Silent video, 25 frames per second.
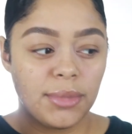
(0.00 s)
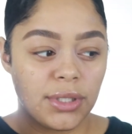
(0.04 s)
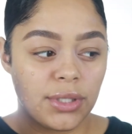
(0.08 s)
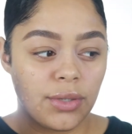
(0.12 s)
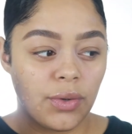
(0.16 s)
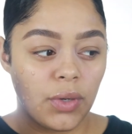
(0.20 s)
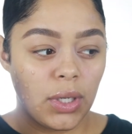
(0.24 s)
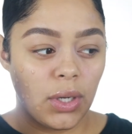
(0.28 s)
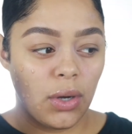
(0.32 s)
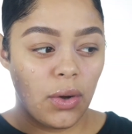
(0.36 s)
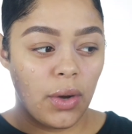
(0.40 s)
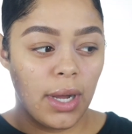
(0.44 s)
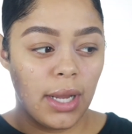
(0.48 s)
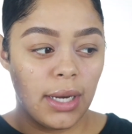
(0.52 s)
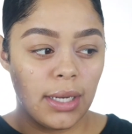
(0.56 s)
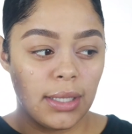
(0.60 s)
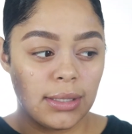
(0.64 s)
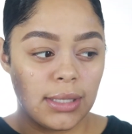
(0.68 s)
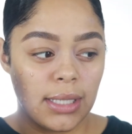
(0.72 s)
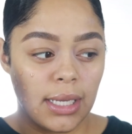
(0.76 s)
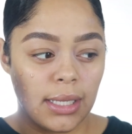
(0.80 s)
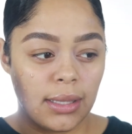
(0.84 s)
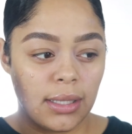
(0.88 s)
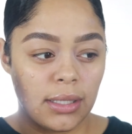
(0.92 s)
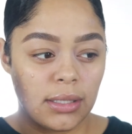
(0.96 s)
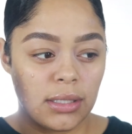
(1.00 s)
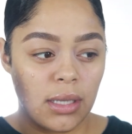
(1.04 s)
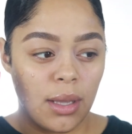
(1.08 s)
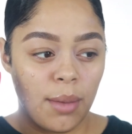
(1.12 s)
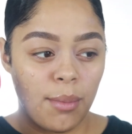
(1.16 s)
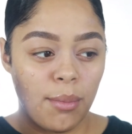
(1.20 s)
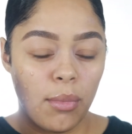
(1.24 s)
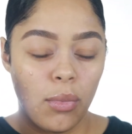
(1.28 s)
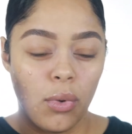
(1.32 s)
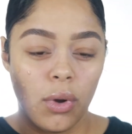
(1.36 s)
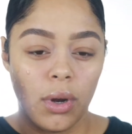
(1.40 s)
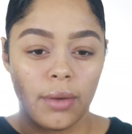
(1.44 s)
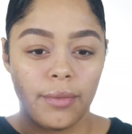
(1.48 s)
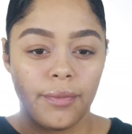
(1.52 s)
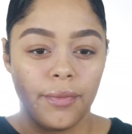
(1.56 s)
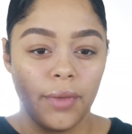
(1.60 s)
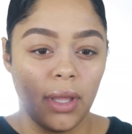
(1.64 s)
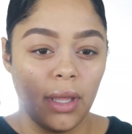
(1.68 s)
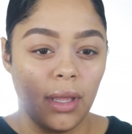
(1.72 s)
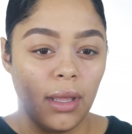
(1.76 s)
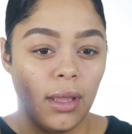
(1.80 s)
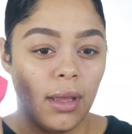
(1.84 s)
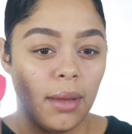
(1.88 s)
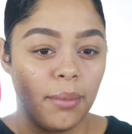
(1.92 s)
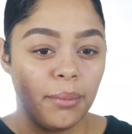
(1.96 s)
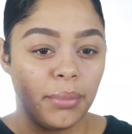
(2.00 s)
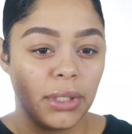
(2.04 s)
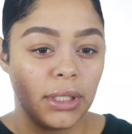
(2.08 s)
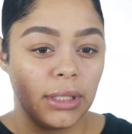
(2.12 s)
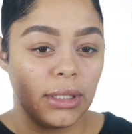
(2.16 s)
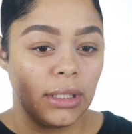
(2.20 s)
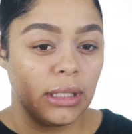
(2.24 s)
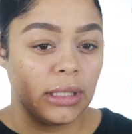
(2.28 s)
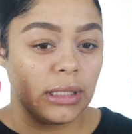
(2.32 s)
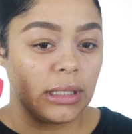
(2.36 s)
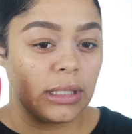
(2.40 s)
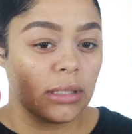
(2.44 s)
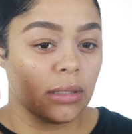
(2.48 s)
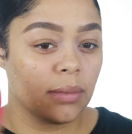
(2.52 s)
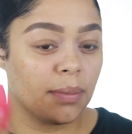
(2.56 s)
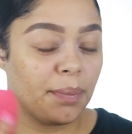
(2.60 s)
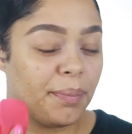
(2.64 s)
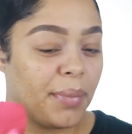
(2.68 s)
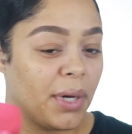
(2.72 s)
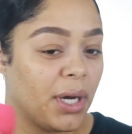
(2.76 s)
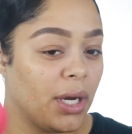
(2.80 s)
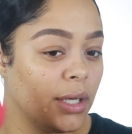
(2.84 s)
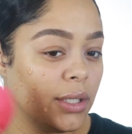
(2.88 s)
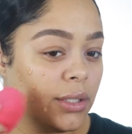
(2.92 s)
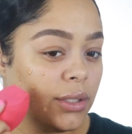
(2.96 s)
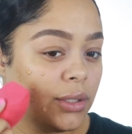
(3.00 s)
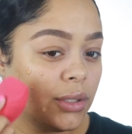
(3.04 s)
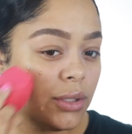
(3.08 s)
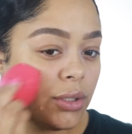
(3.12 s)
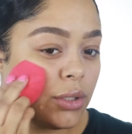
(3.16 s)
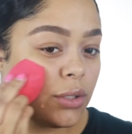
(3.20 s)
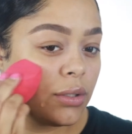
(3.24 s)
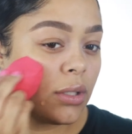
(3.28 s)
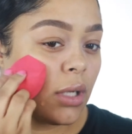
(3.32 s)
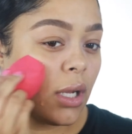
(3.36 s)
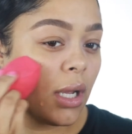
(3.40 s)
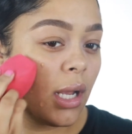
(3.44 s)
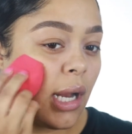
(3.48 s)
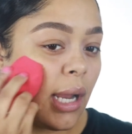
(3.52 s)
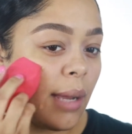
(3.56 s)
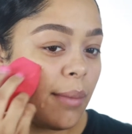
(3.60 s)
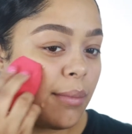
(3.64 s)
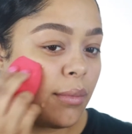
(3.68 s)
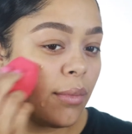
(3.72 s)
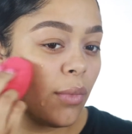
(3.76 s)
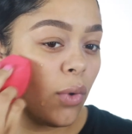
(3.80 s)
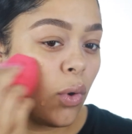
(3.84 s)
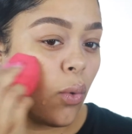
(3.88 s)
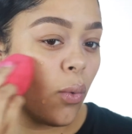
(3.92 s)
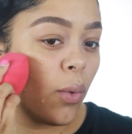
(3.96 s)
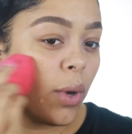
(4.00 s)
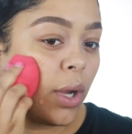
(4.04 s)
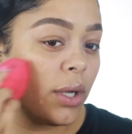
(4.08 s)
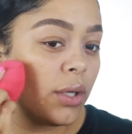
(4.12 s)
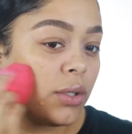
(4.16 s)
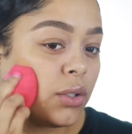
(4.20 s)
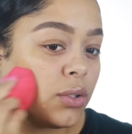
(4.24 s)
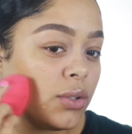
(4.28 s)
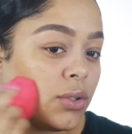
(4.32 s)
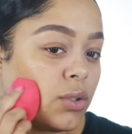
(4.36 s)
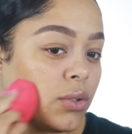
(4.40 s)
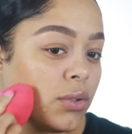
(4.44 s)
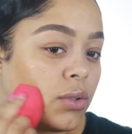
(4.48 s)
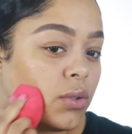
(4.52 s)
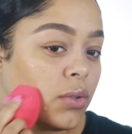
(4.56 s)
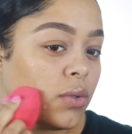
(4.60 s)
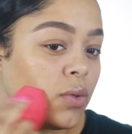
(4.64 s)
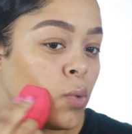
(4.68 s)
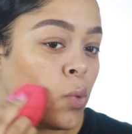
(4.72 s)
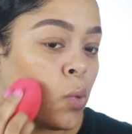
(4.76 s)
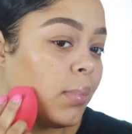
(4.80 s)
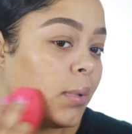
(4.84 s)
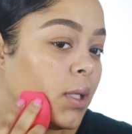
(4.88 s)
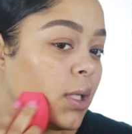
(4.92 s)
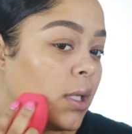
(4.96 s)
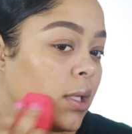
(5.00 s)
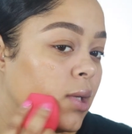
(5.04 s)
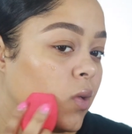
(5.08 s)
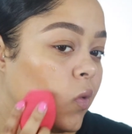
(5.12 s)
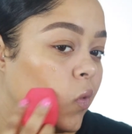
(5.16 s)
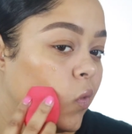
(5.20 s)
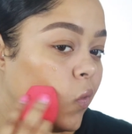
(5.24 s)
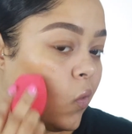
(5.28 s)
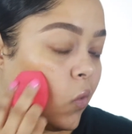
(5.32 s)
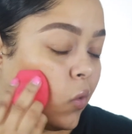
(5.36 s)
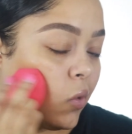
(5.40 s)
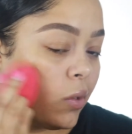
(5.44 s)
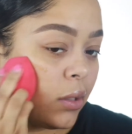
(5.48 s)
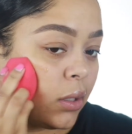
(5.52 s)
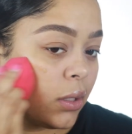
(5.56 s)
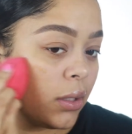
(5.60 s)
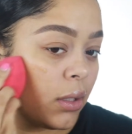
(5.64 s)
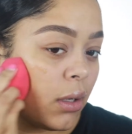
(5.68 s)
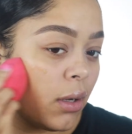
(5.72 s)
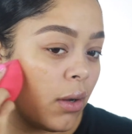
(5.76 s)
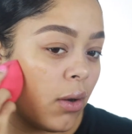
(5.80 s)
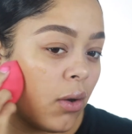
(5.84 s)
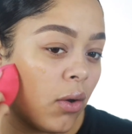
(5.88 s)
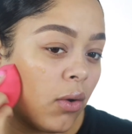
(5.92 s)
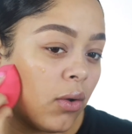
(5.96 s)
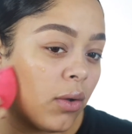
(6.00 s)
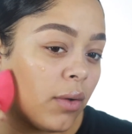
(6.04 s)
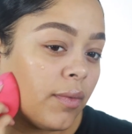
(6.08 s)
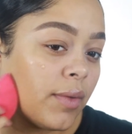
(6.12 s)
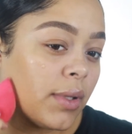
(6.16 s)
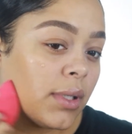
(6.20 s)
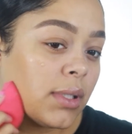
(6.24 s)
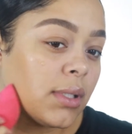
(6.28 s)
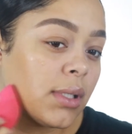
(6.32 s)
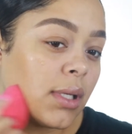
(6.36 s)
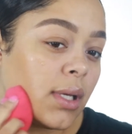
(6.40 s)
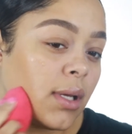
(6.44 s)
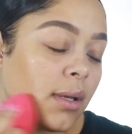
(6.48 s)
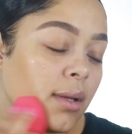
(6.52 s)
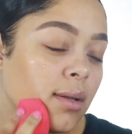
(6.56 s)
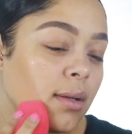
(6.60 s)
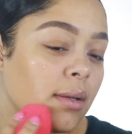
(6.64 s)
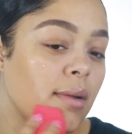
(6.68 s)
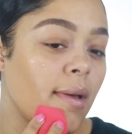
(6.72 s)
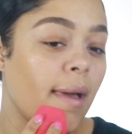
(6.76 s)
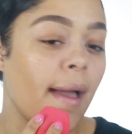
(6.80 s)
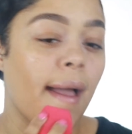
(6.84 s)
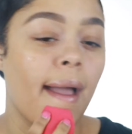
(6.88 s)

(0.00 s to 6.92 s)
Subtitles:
just going to go ahead and take this Morphe blending sponge and I'm going to blend all of this in.